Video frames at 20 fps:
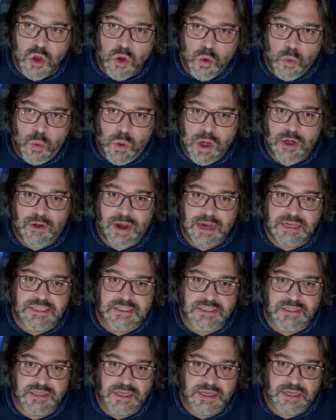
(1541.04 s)
where I
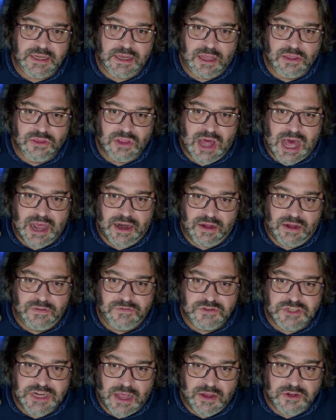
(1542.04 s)
see a lot
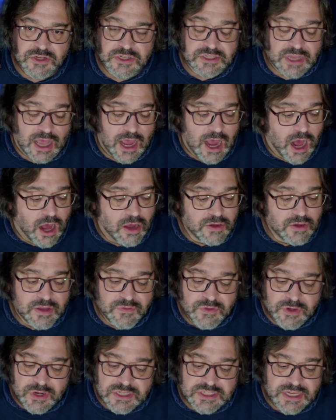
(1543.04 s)
of challenges. I'll give
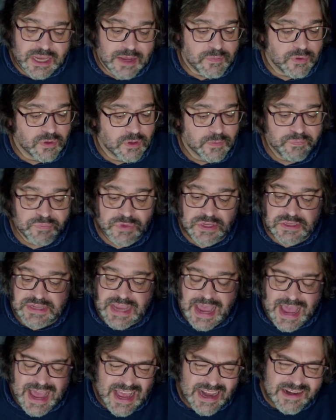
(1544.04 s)
you an example.
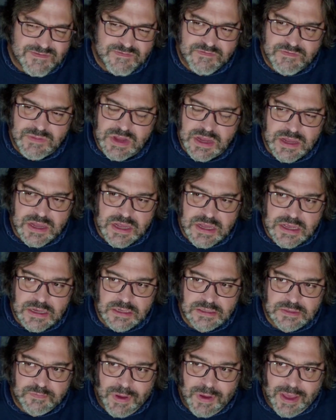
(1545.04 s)

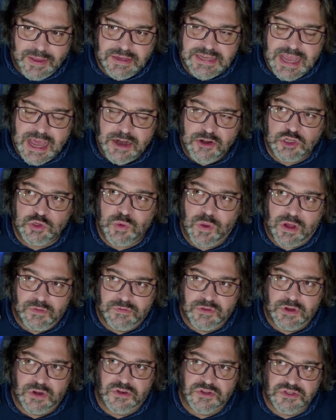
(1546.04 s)
Probably 10 or 12
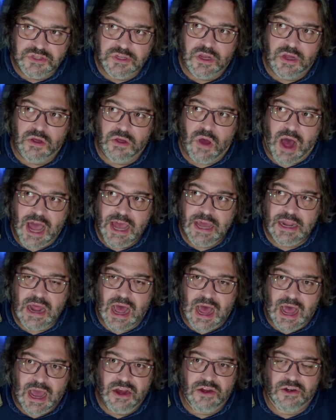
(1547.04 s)
years ago, I had
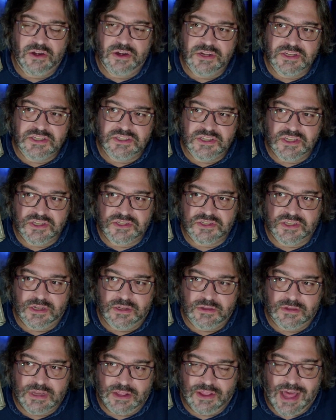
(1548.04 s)
hired an
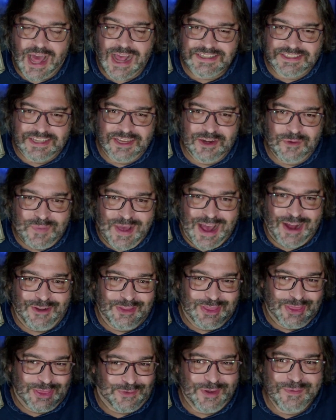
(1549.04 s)
assistant that lasted about
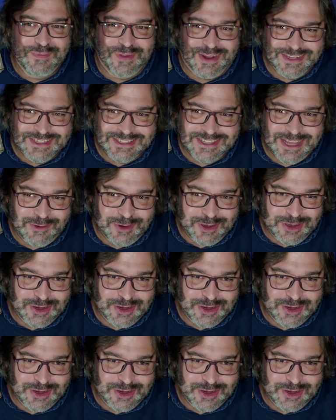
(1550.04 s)
3 months. They were